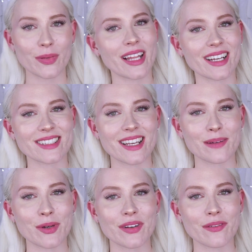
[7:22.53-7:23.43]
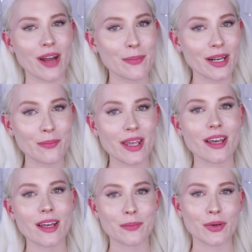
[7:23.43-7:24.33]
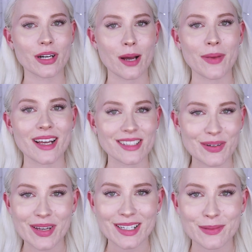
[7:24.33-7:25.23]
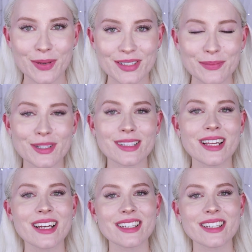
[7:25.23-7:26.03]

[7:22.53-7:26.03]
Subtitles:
But like I said, I'm going to wrap it up here and put it up as quick as possible,